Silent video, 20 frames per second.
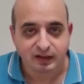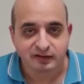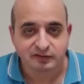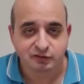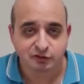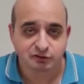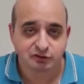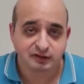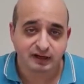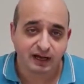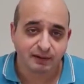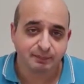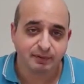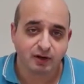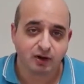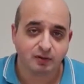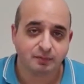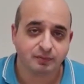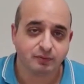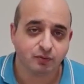So to wrap it
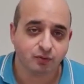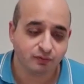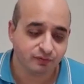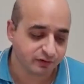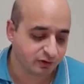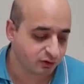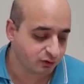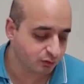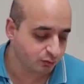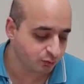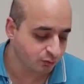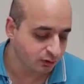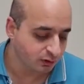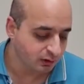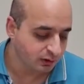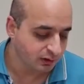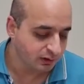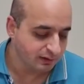up, overall,